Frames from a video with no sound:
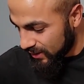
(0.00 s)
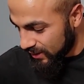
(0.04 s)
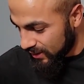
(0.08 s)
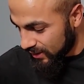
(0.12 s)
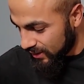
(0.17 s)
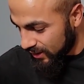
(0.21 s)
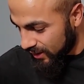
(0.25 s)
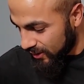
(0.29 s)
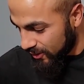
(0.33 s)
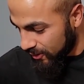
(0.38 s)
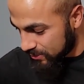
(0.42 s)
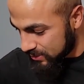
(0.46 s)

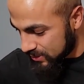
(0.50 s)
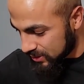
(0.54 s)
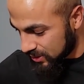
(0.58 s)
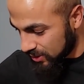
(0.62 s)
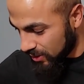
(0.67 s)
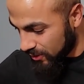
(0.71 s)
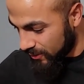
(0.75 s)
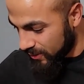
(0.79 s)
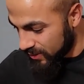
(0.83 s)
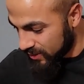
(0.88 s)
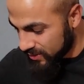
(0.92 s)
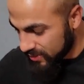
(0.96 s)
I hope to
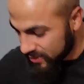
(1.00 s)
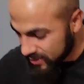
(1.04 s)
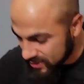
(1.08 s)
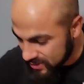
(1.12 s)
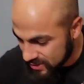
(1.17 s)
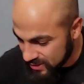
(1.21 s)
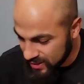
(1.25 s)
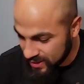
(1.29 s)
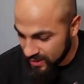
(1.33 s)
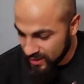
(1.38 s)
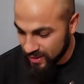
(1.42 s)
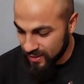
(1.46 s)
go into this
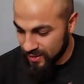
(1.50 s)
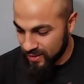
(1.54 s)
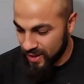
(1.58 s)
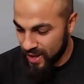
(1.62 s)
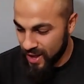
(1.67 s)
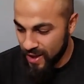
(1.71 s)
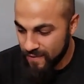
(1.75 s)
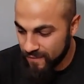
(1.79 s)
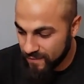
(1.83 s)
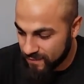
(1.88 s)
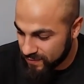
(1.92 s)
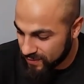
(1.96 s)
thing and
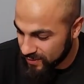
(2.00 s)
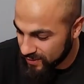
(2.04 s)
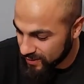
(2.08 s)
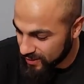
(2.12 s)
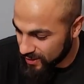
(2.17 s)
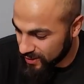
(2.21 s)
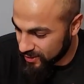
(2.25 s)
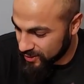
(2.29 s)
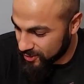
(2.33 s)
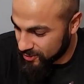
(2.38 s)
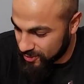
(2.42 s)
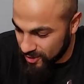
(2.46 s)
have
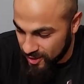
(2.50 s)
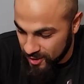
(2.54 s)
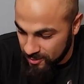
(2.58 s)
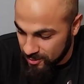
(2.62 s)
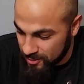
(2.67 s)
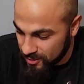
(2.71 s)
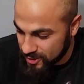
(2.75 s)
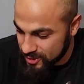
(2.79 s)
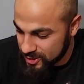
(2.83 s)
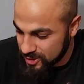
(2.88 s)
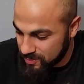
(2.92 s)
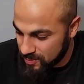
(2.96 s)
an incredible
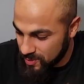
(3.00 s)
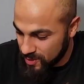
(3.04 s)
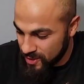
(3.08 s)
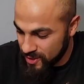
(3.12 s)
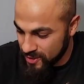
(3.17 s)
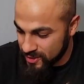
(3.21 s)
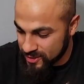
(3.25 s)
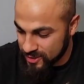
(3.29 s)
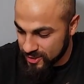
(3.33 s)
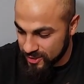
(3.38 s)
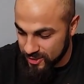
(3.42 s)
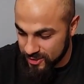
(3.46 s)

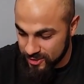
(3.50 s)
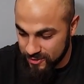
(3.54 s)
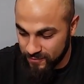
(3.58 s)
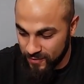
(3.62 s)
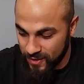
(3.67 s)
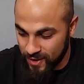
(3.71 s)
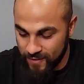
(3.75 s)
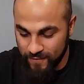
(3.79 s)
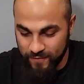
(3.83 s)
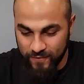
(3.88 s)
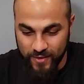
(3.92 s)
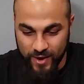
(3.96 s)
experience, because
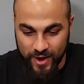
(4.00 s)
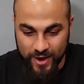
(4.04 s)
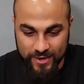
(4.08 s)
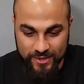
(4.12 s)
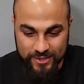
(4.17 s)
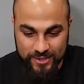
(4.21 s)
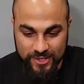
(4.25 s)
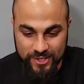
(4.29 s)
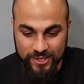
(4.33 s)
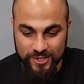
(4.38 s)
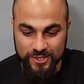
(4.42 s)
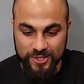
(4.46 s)
Final
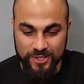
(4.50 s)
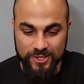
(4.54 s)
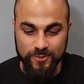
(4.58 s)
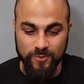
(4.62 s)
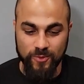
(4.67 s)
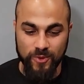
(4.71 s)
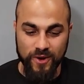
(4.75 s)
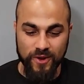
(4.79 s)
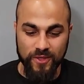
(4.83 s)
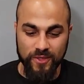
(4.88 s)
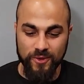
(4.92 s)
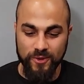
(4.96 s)
Fantasy is just
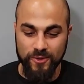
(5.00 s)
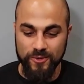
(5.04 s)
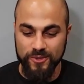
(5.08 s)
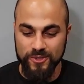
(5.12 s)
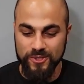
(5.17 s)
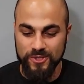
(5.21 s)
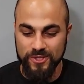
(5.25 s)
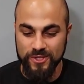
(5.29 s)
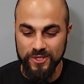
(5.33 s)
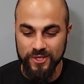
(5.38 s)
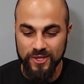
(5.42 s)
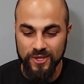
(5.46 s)
one of
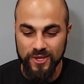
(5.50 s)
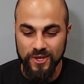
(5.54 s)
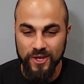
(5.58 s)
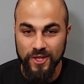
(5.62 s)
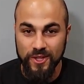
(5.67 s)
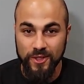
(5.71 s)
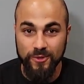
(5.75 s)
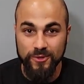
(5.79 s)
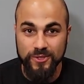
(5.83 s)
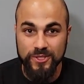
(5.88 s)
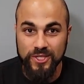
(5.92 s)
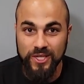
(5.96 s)
those
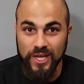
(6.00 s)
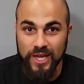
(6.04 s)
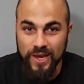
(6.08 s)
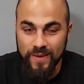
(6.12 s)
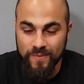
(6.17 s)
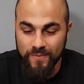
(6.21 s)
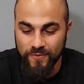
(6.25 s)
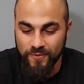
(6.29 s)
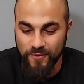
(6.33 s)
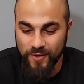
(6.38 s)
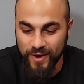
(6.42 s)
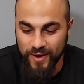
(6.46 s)
game
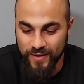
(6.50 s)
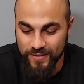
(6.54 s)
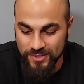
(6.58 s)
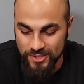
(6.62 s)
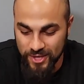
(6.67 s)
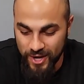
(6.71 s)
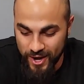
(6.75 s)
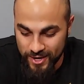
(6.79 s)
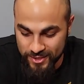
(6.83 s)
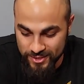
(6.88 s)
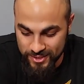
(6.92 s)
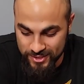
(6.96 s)

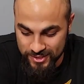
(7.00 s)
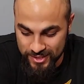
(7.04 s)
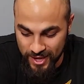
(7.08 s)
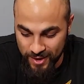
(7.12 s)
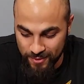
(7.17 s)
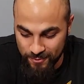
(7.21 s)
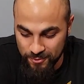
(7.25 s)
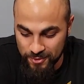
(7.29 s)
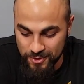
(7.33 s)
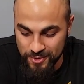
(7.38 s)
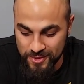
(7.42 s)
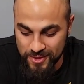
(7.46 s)
franchises that
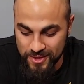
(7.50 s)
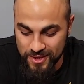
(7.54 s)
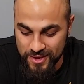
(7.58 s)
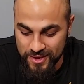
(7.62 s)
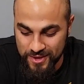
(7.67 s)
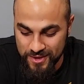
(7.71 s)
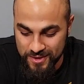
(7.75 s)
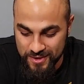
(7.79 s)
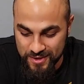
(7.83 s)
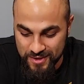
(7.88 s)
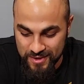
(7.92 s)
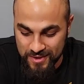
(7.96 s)

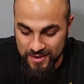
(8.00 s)
really,